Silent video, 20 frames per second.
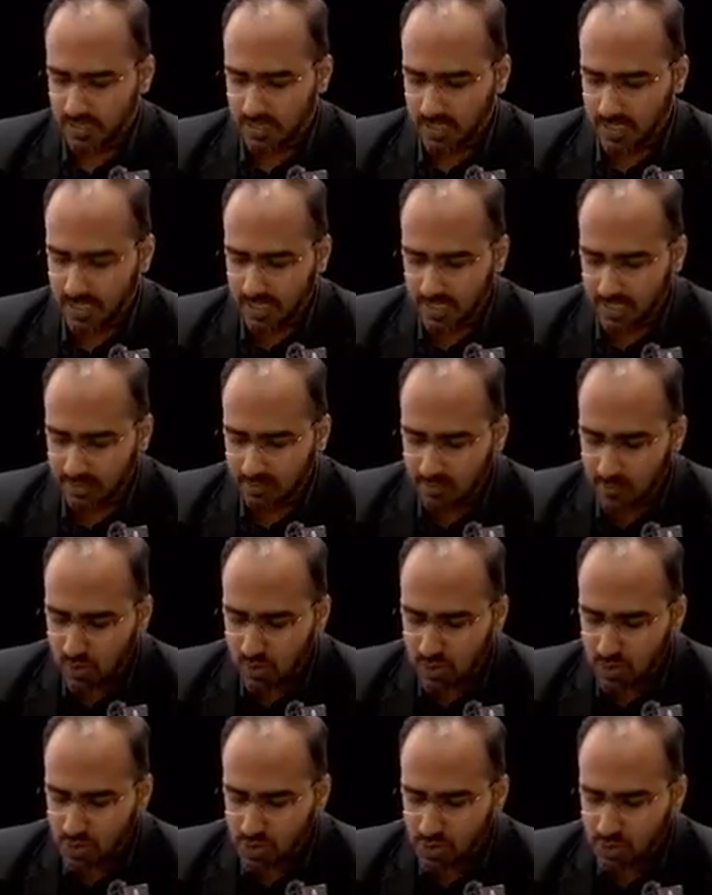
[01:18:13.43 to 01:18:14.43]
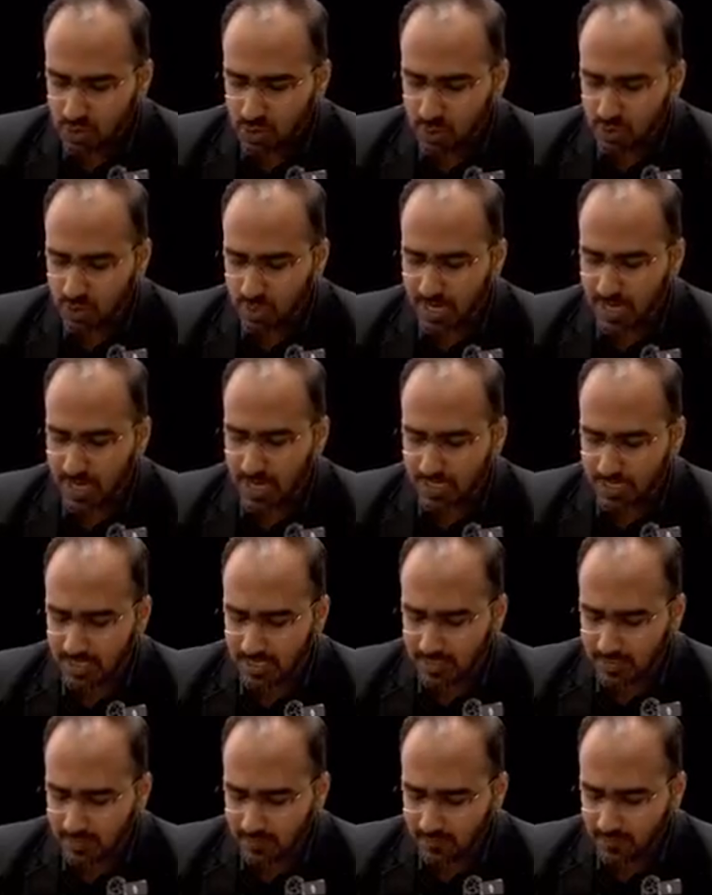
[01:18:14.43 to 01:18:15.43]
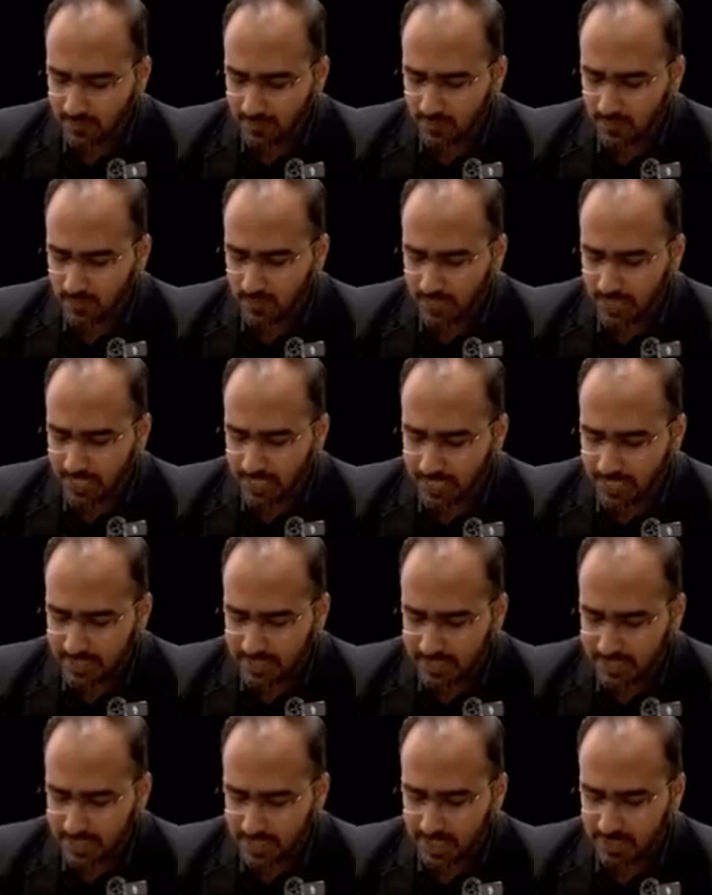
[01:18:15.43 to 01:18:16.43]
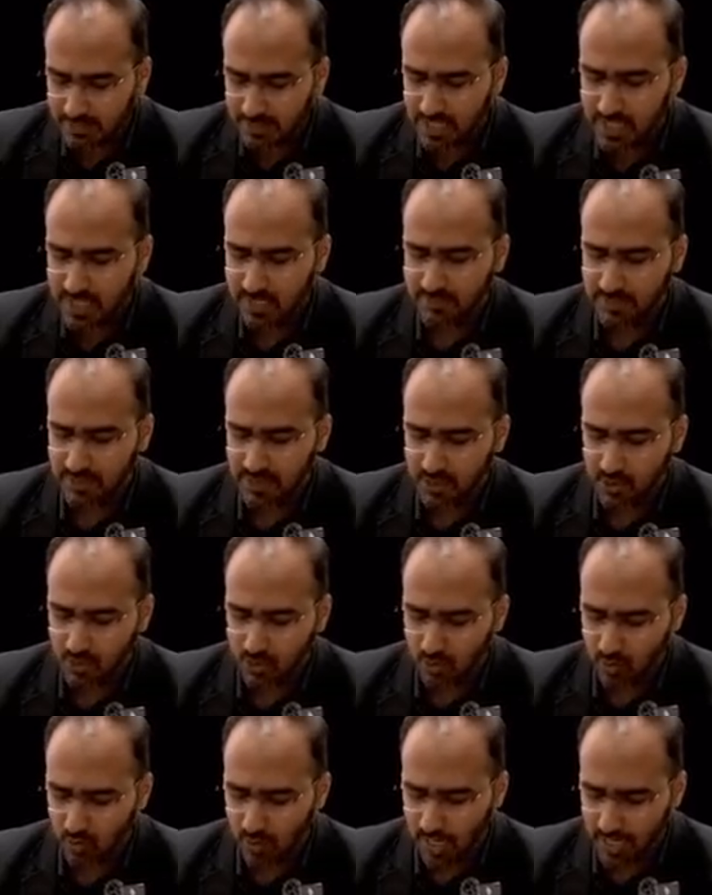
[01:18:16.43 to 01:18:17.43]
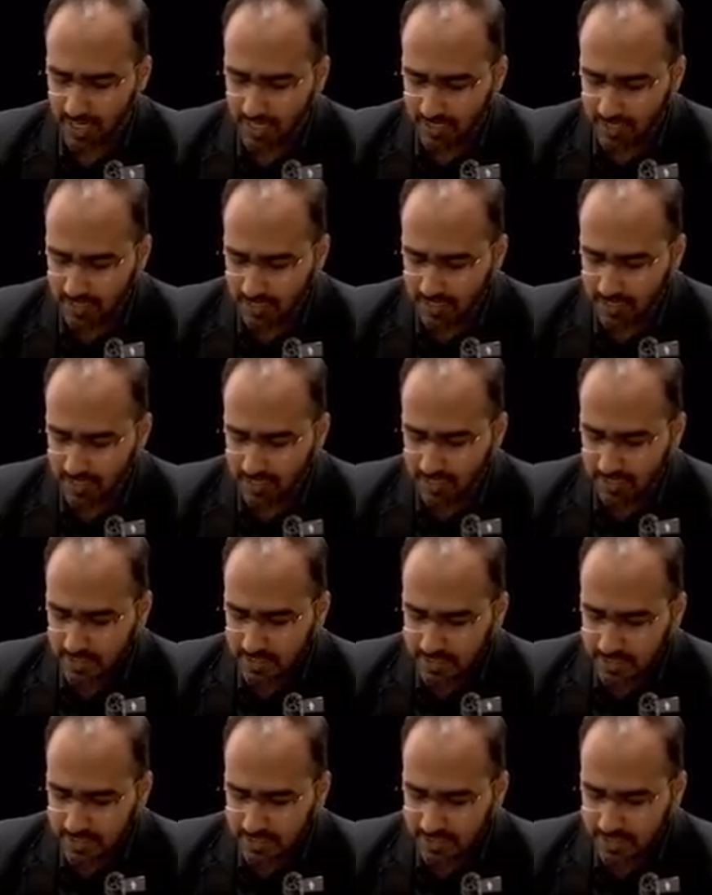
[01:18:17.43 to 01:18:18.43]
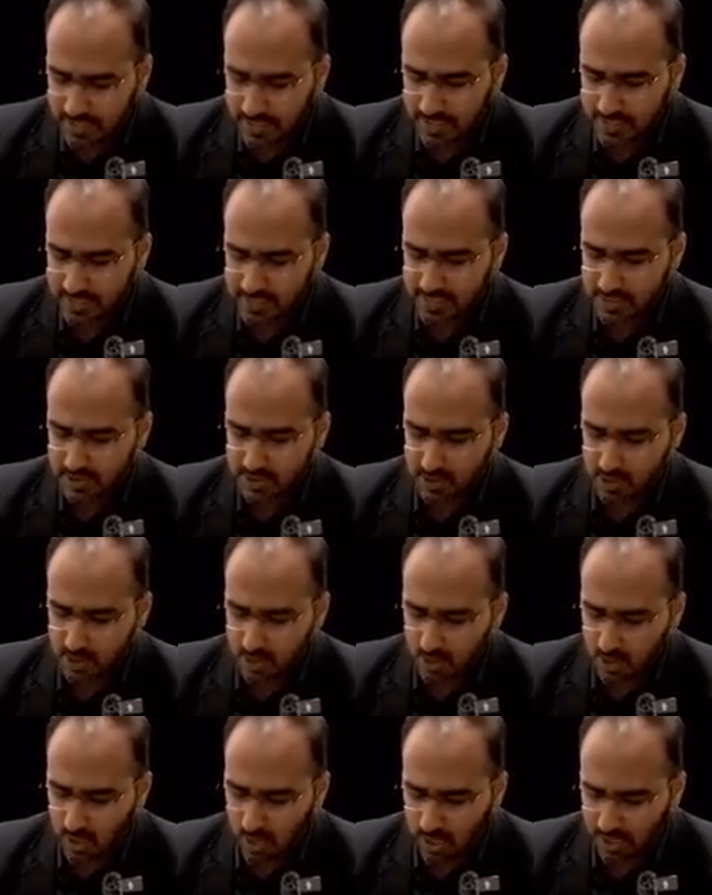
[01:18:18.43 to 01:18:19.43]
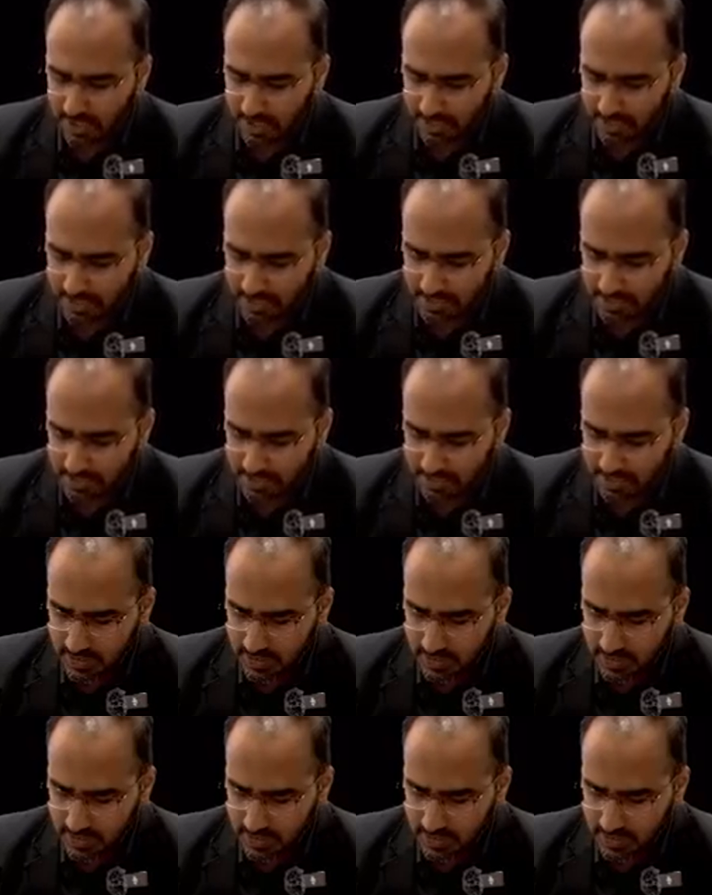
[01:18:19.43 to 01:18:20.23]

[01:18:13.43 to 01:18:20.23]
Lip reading: Okay? More 2 you add. 4 liters can be given through white, 6 through orange,